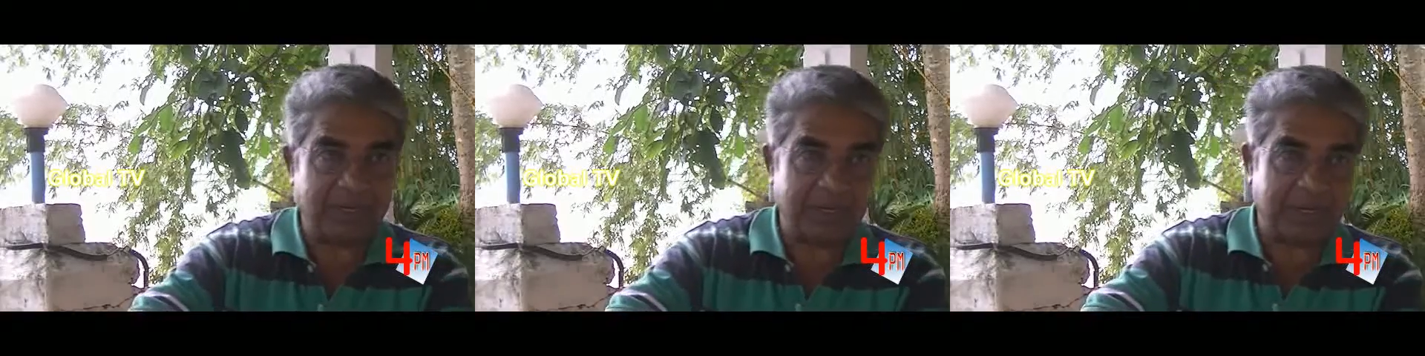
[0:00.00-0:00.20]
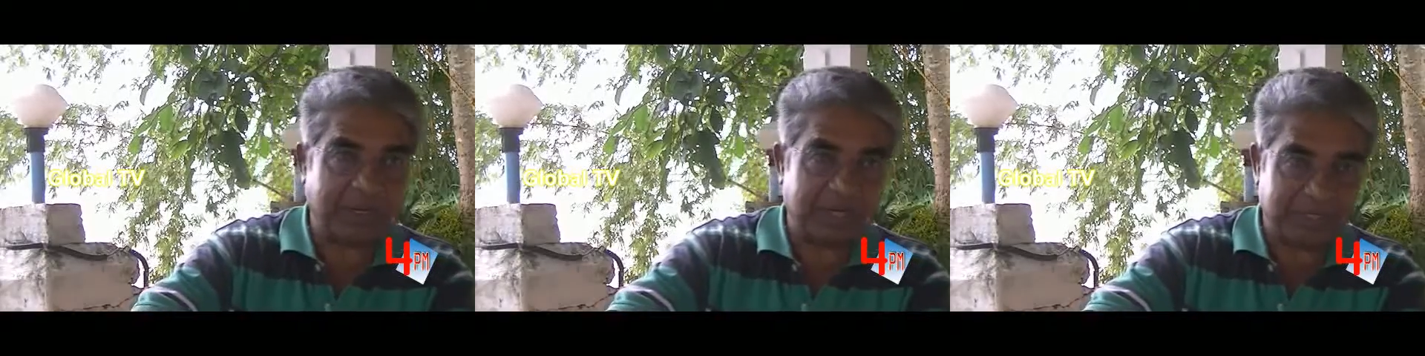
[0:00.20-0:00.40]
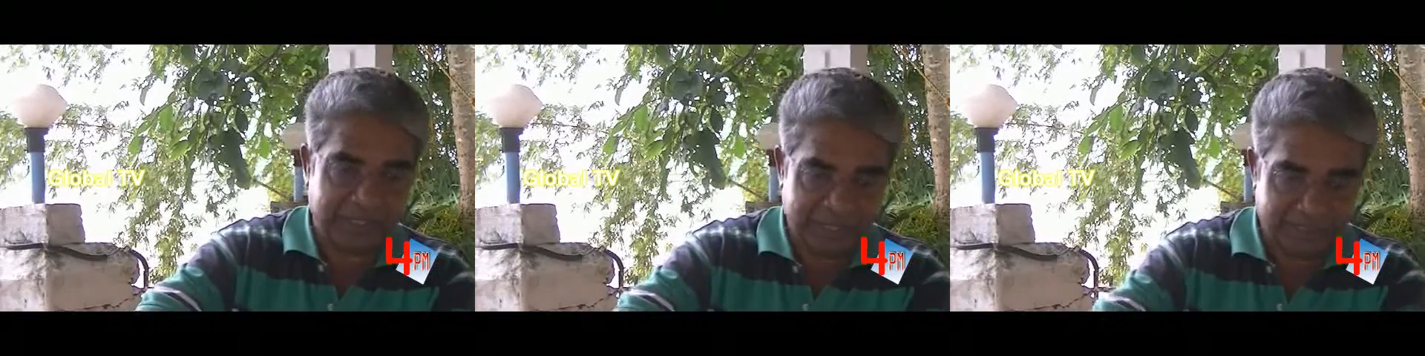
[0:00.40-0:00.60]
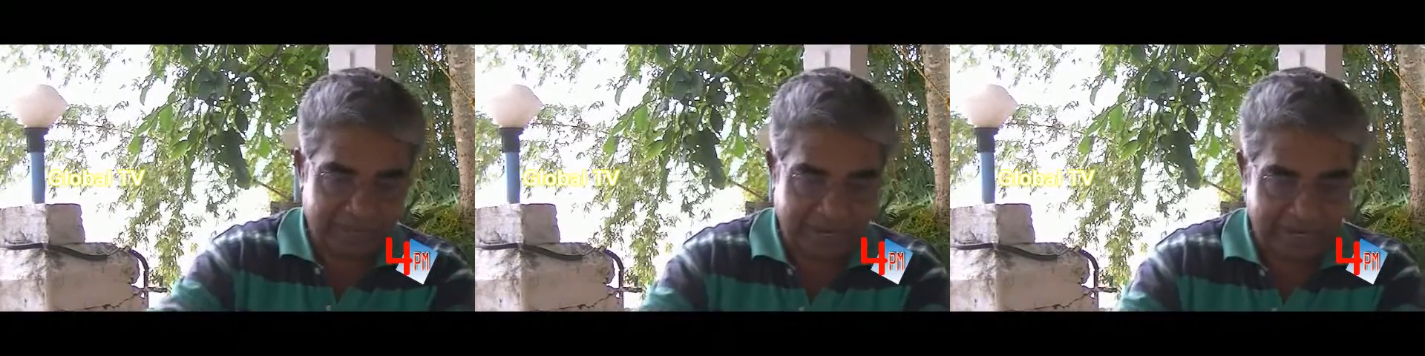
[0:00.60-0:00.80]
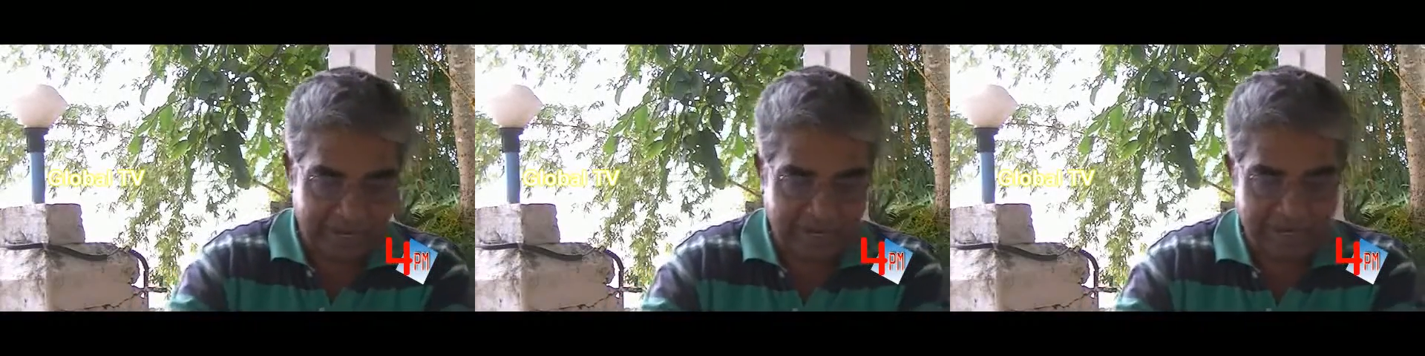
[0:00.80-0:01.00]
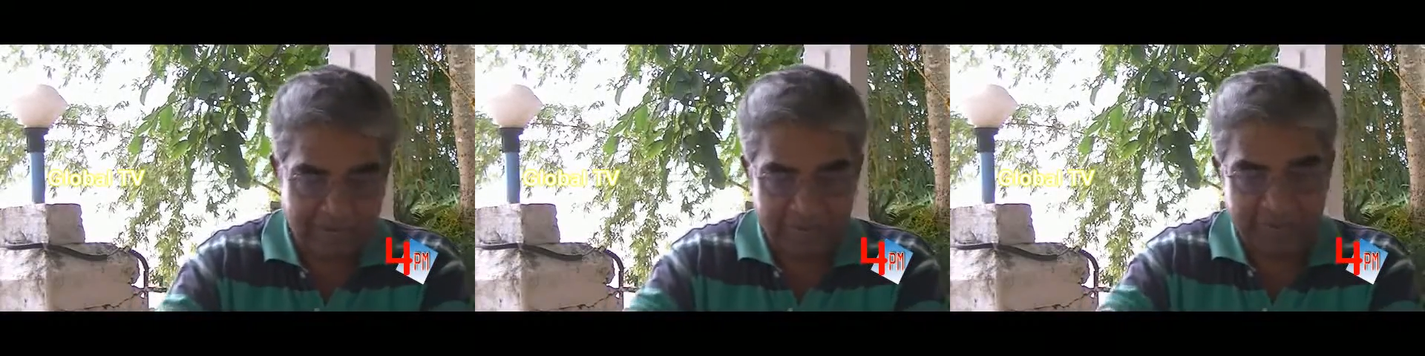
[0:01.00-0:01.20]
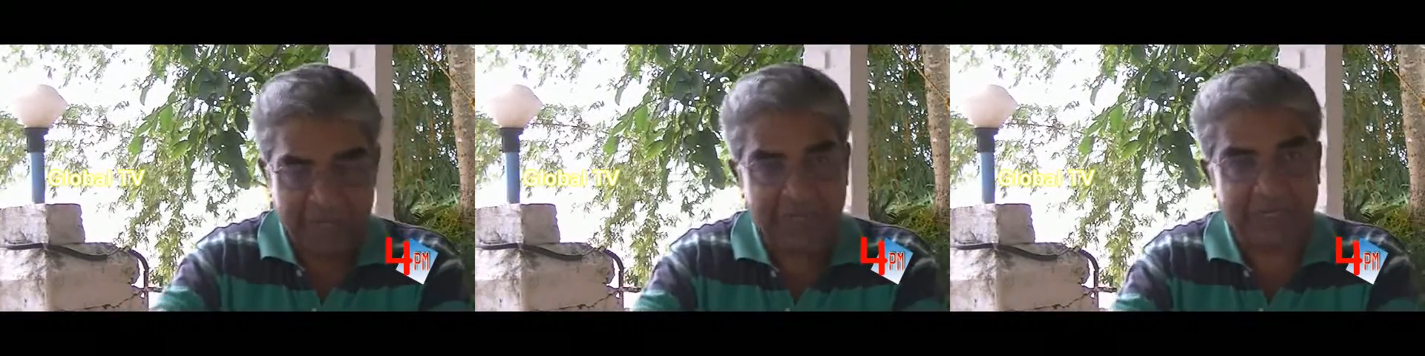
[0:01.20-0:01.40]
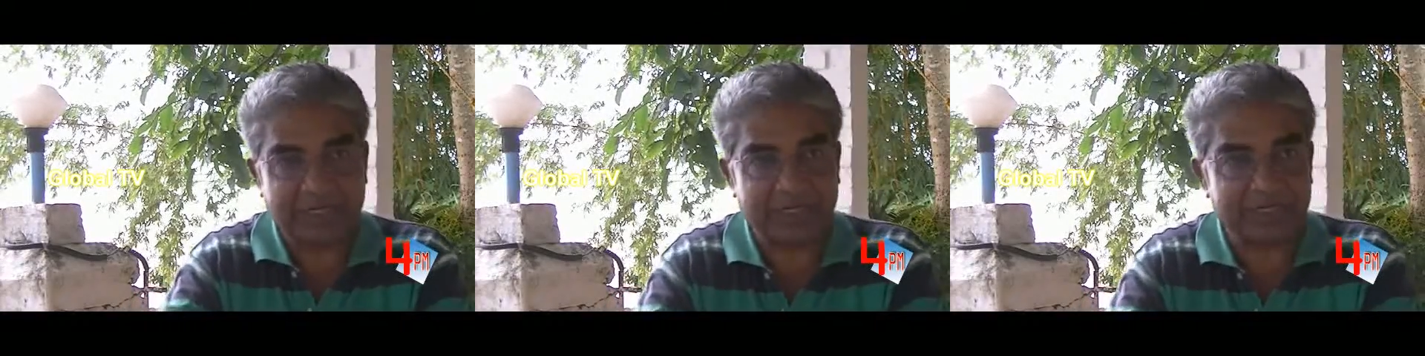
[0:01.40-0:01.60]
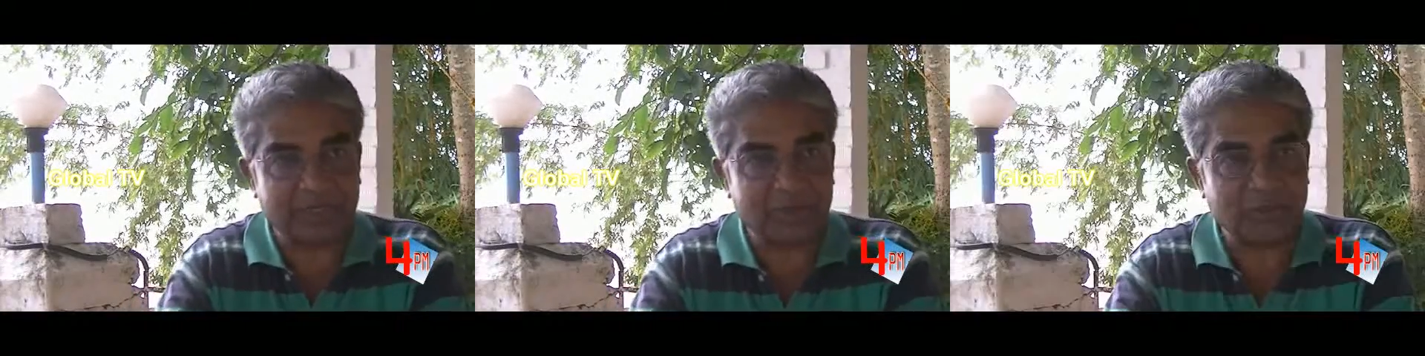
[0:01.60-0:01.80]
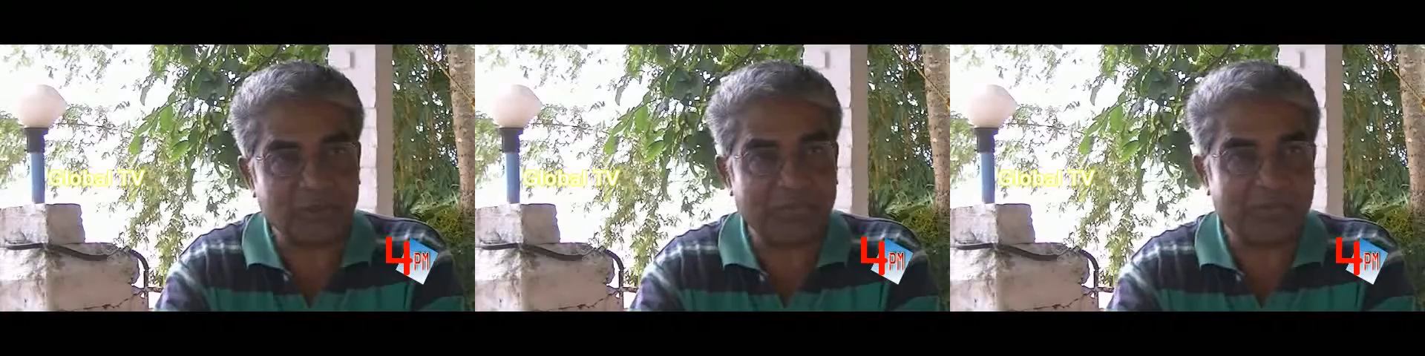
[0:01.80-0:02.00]
Narendra Bhai, may I
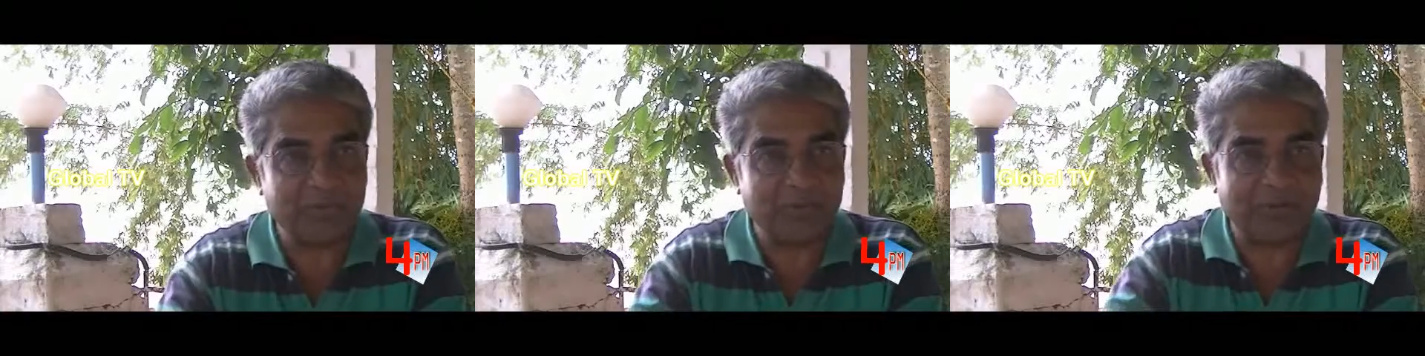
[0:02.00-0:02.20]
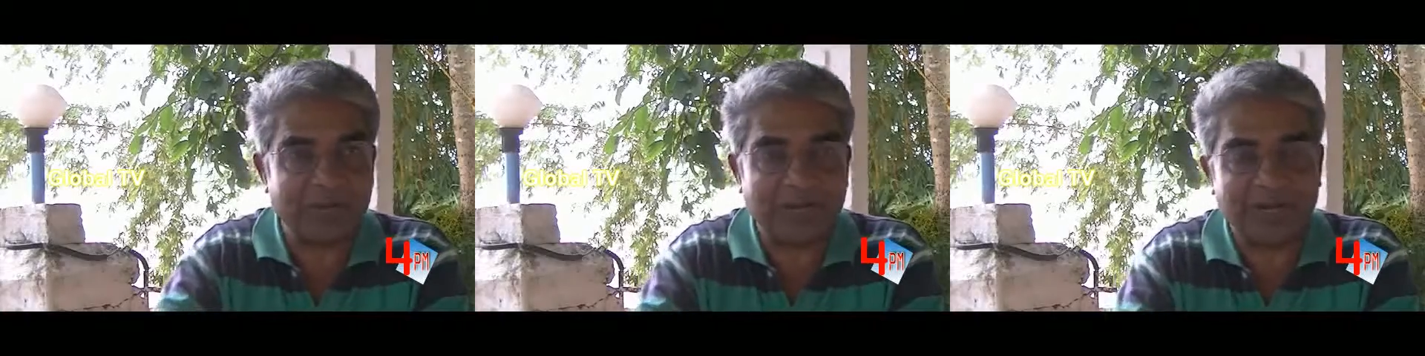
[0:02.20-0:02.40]
address you that way?